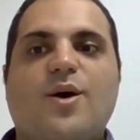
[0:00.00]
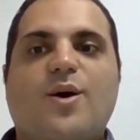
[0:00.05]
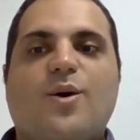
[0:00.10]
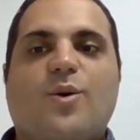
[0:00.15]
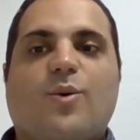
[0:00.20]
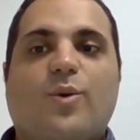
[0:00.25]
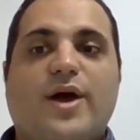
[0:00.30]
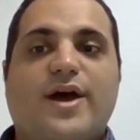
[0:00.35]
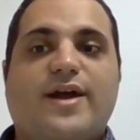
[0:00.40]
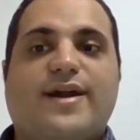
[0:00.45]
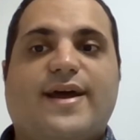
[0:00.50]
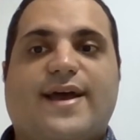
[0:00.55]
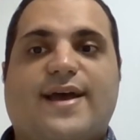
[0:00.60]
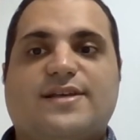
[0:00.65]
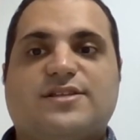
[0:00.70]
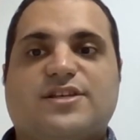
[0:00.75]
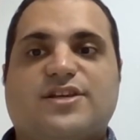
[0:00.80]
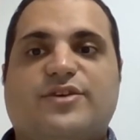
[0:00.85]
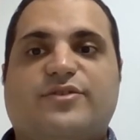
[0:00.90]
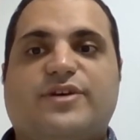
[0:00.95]

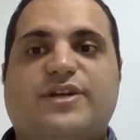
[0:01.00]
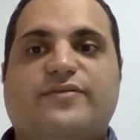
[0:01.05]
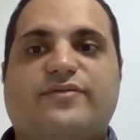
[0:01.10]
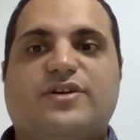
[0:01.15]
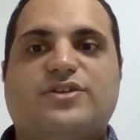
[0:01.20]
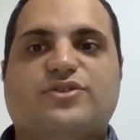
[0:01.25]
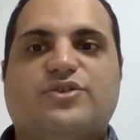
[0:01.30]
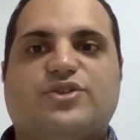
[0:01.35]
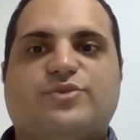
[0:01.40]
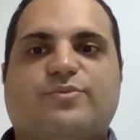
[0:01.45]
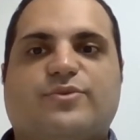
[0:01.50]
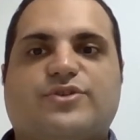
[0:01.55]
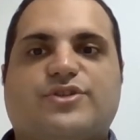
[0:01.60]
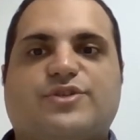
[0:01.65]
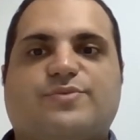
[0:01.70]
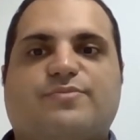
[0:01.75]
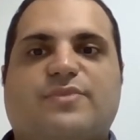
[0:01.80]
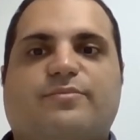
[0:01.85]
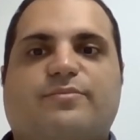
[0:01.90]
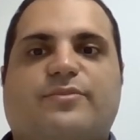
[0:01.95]
whereas a reverse
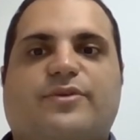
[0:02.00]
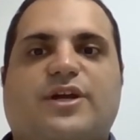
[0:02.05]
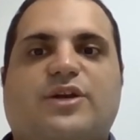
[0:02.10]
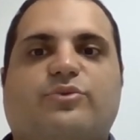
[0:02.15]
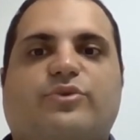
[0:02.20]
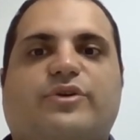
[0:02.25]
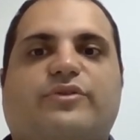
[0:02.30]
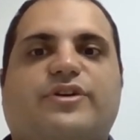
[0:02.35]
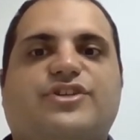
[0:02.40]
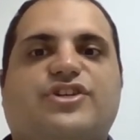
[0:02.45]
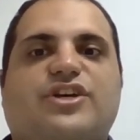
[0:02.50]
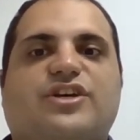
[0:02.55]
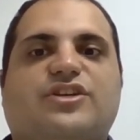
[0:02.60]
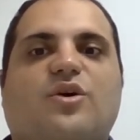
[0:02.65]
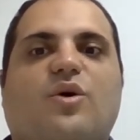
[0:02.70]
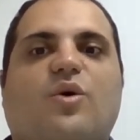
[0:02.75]
osmosis membrane will reject